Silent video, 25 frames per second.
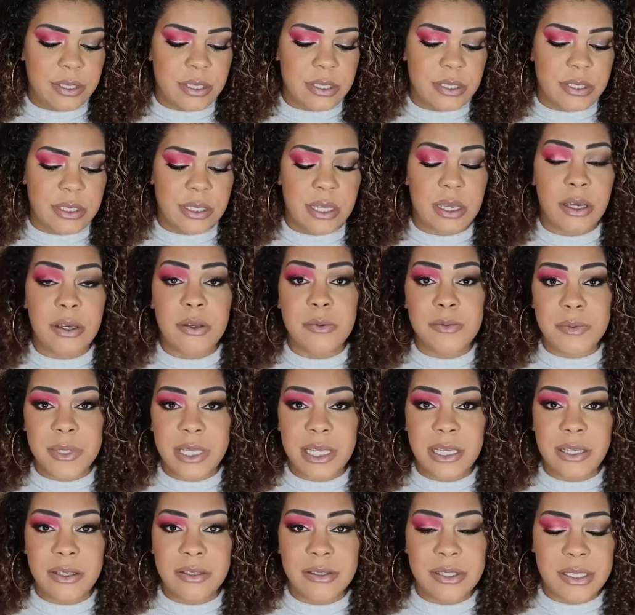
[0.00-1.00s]

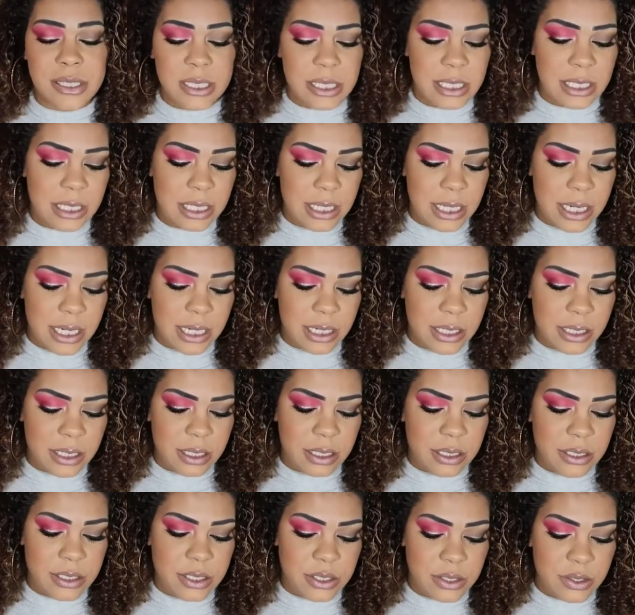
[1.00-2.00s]
sculpting concealer,
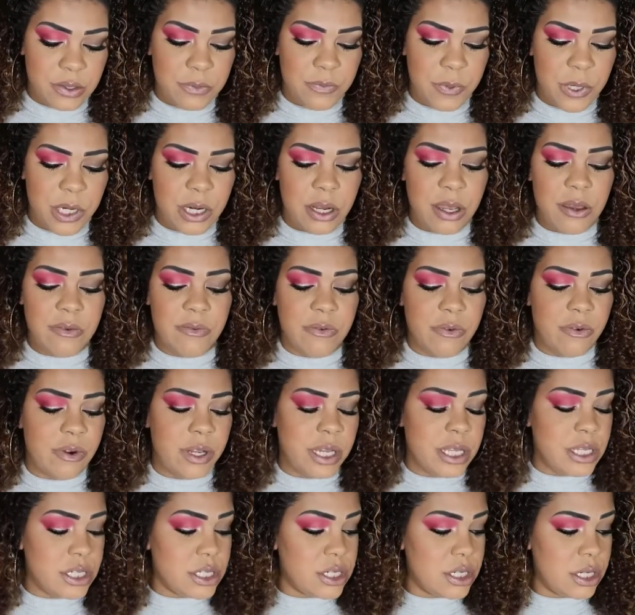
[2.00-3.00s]
super
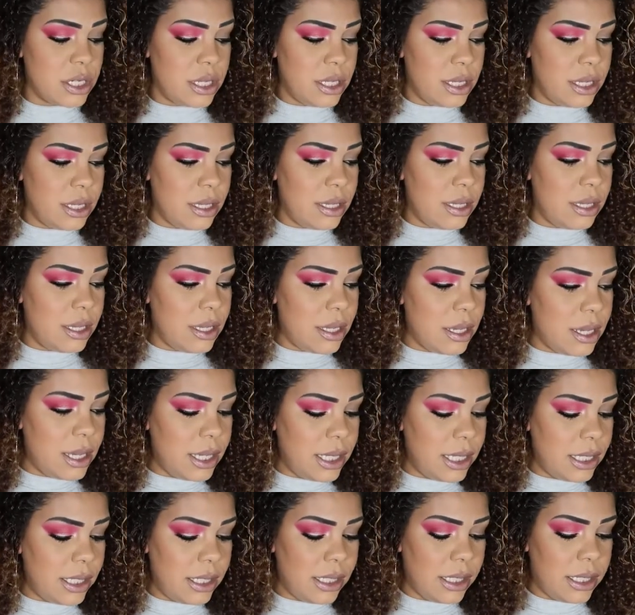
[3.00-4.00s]
coverage,
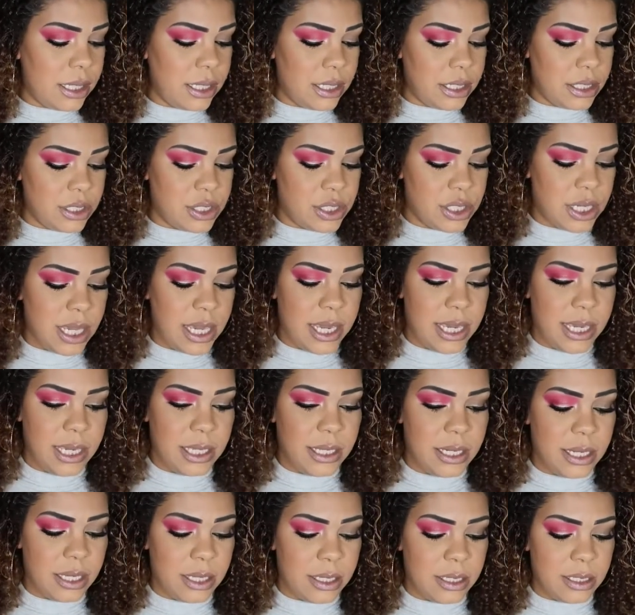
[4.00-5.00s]
in the
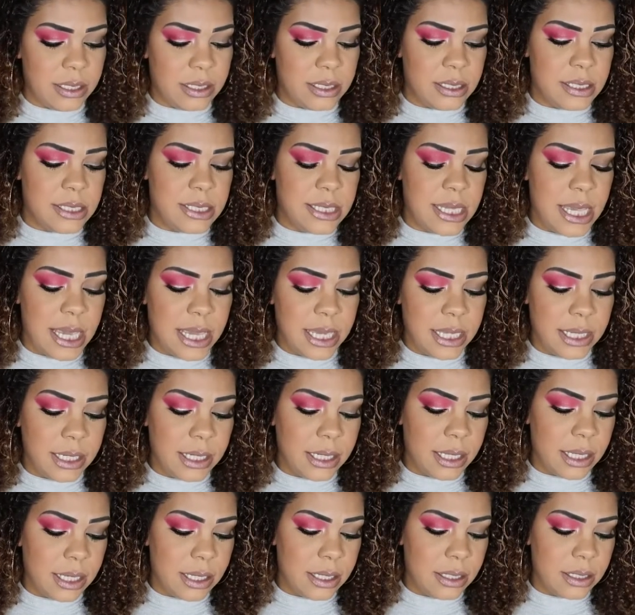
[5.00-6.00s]
shade
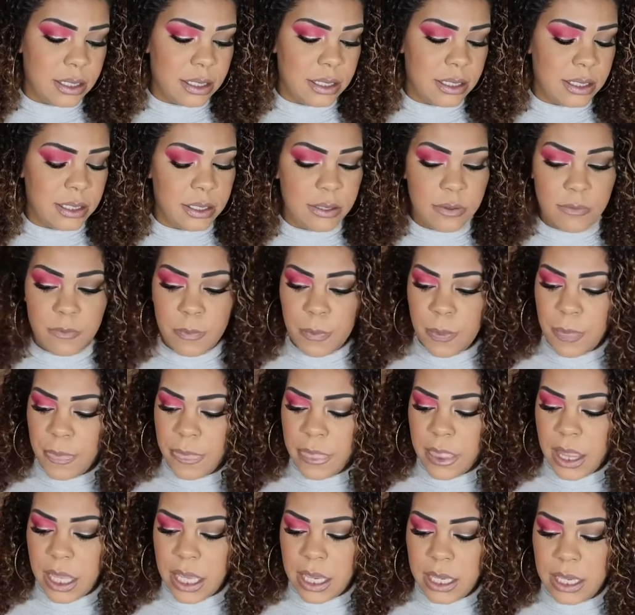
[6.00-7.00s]
Sand.
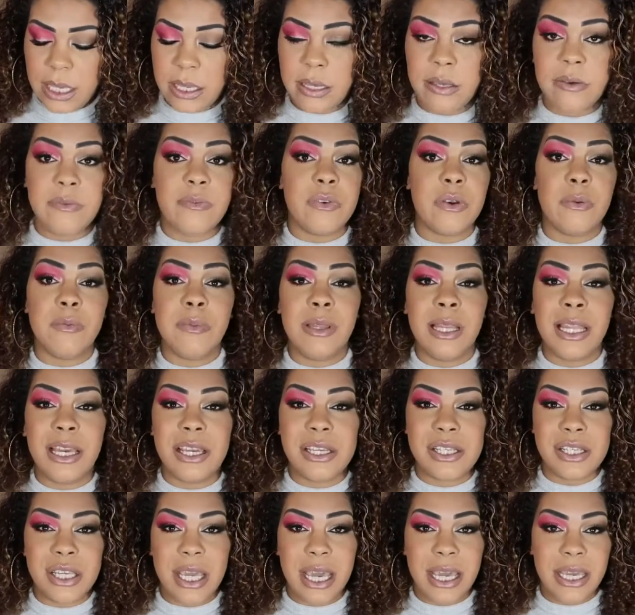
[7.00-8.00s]
For
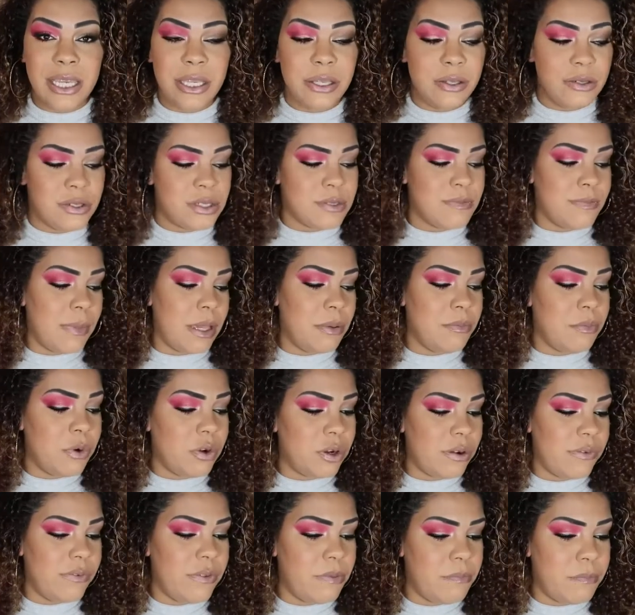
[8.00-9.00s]
blush, I used my
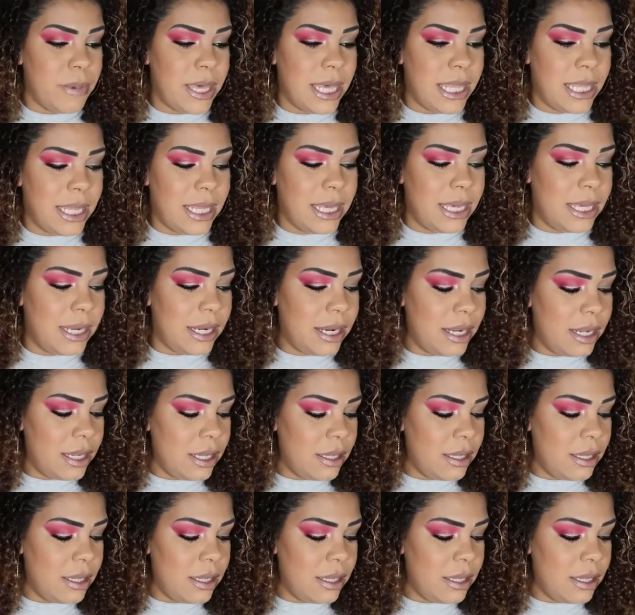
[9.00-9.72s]
Morphe palette,